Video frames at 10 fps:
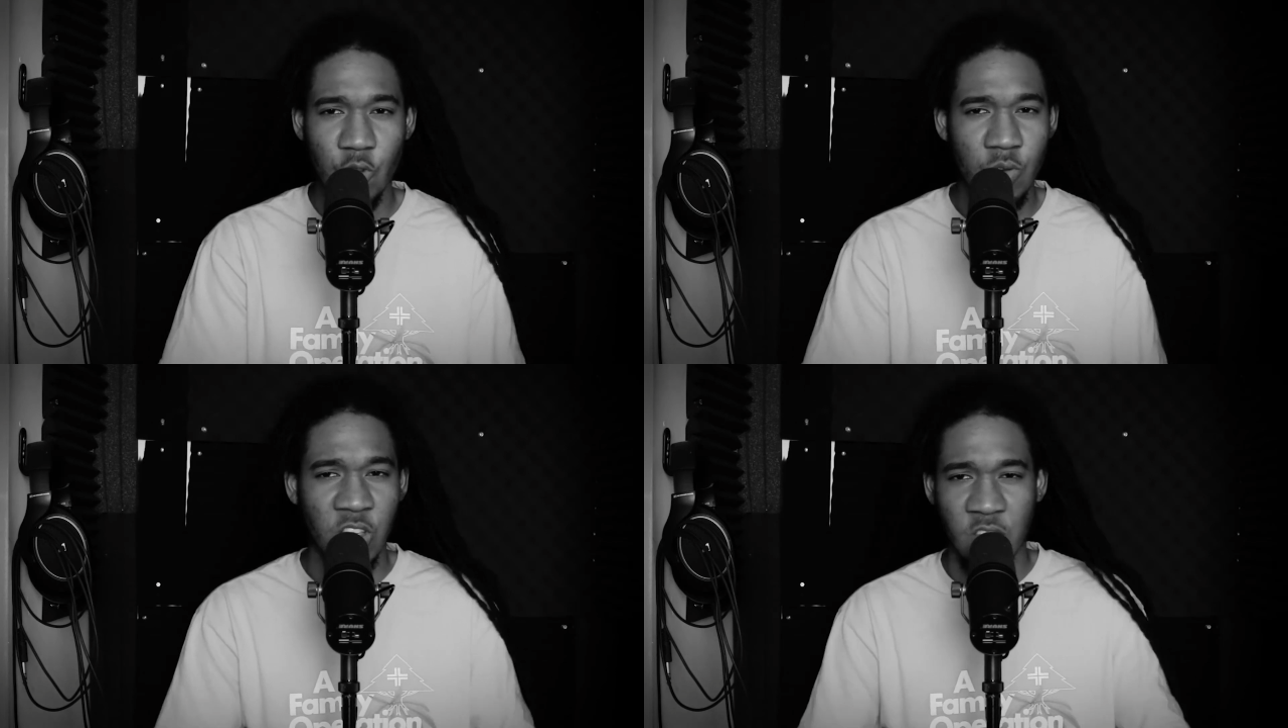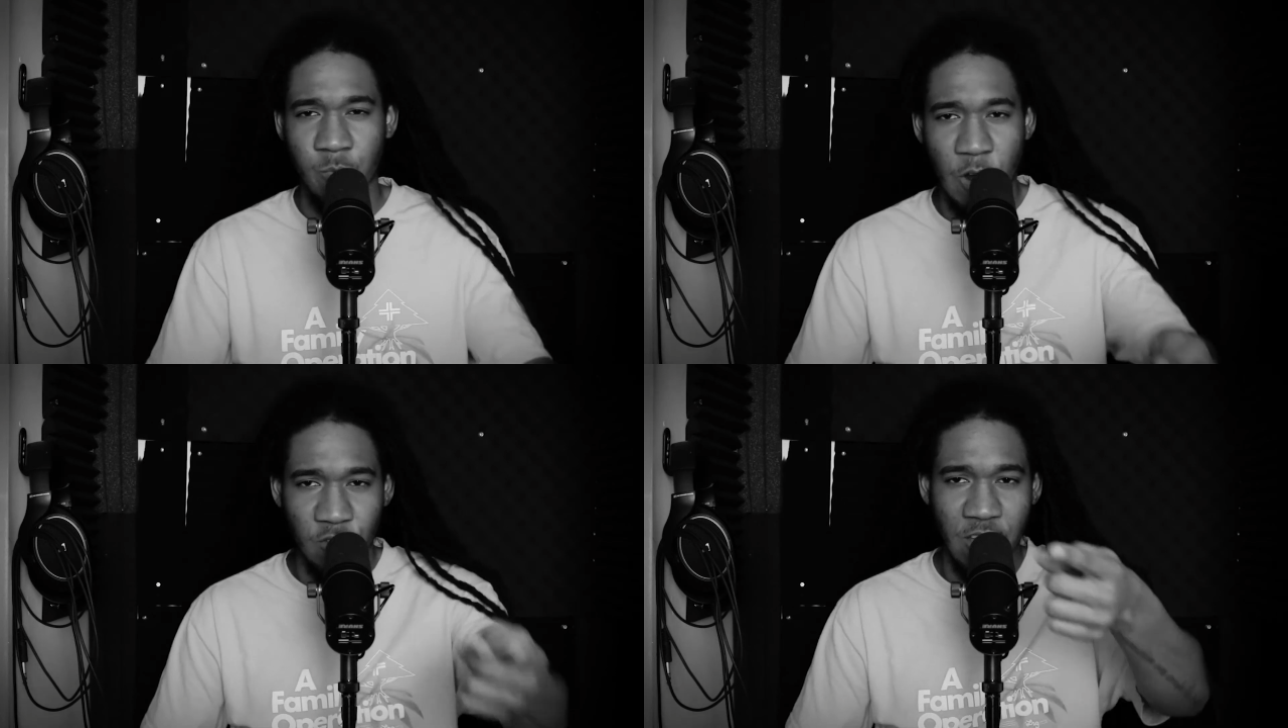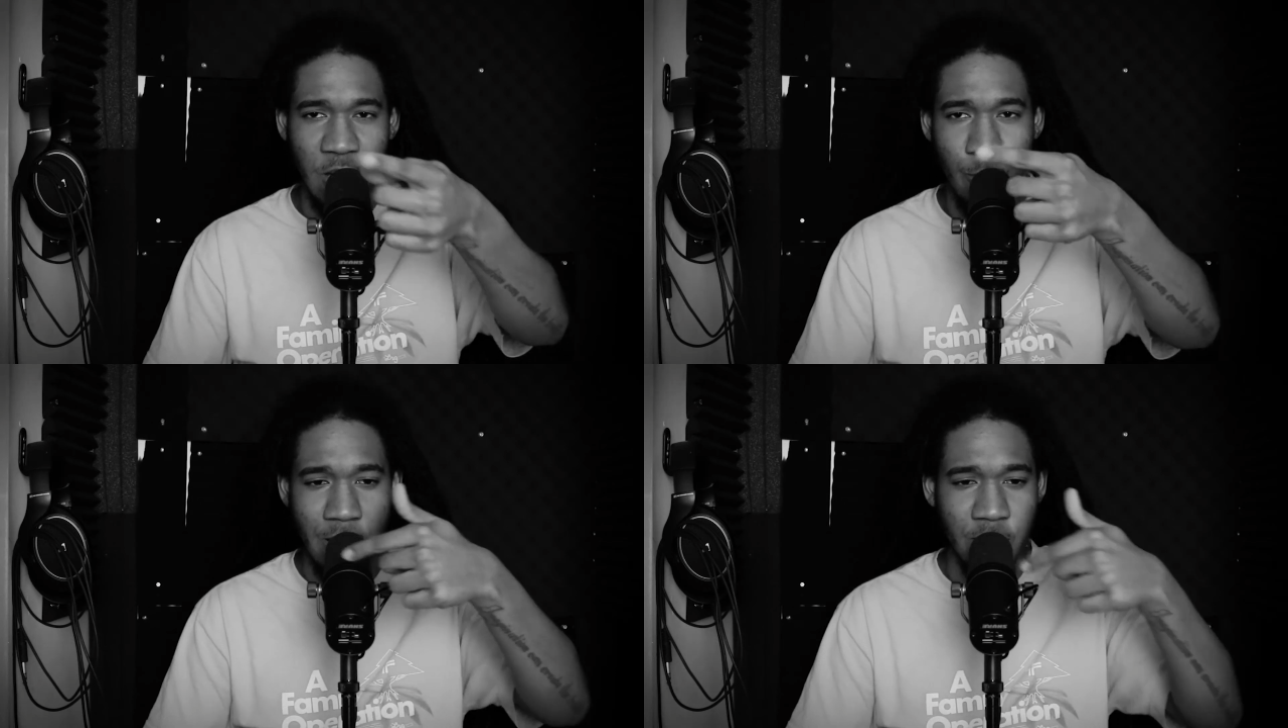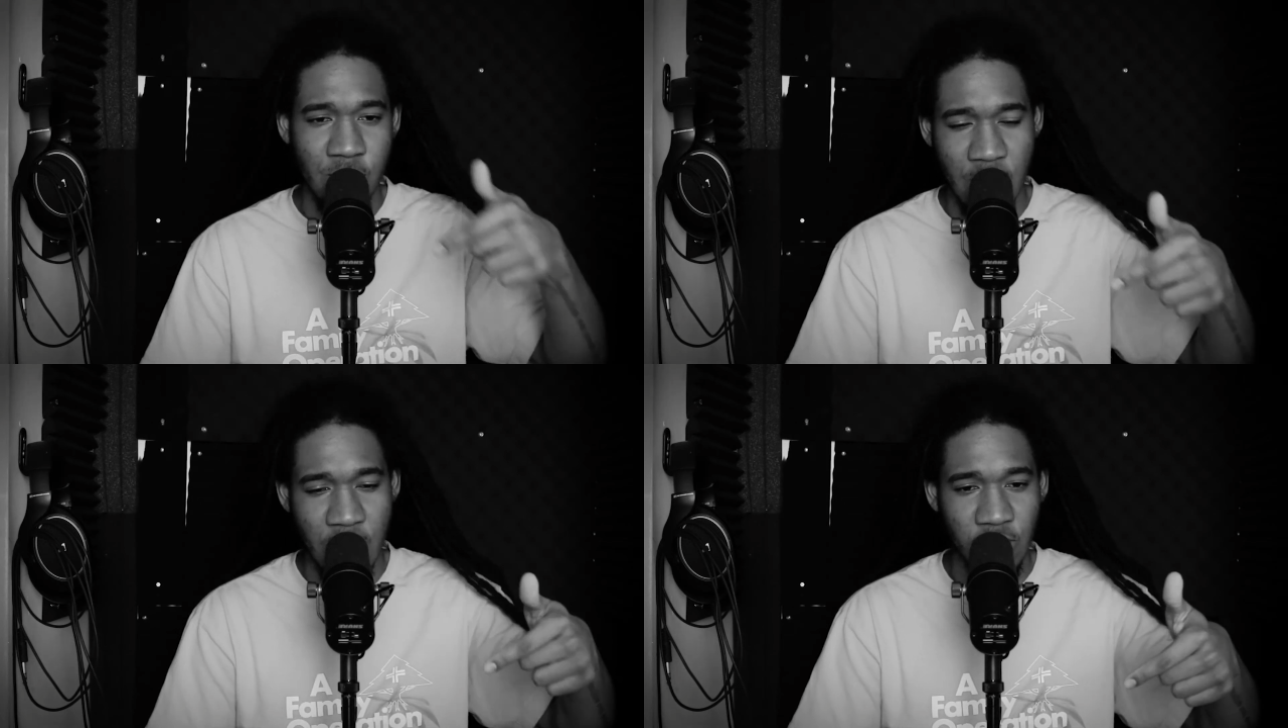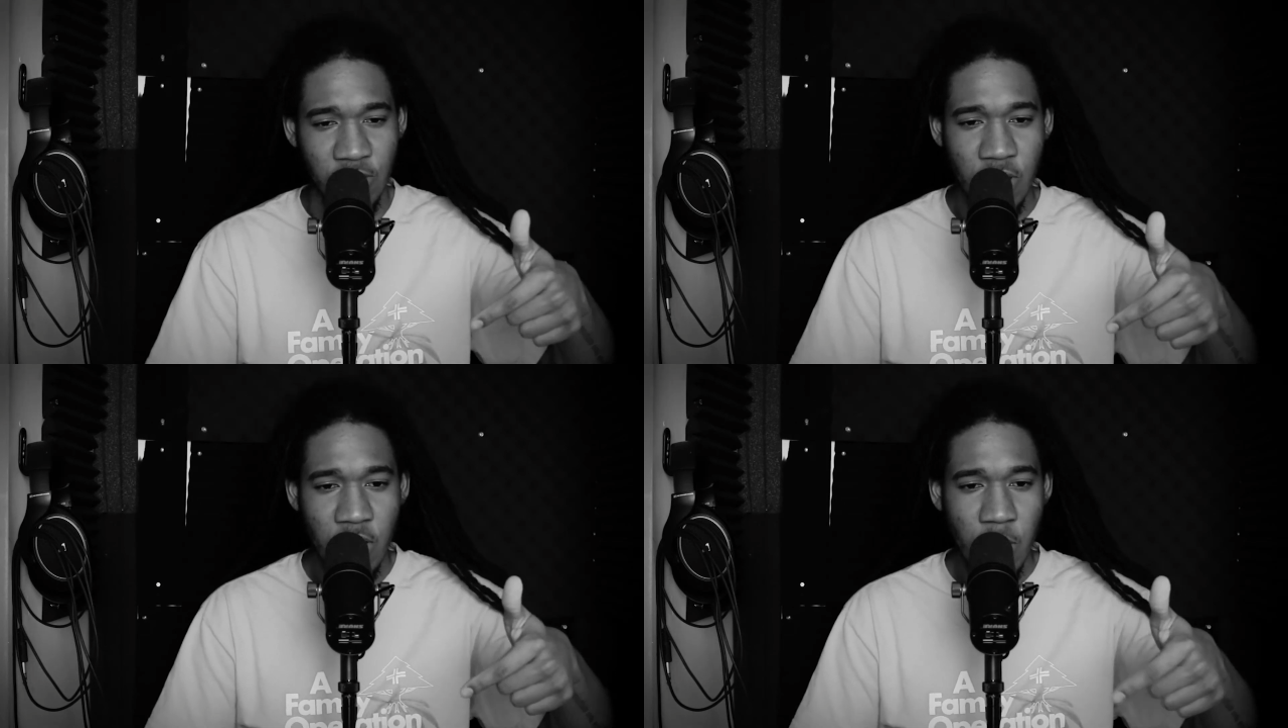or you disperse that amount of shots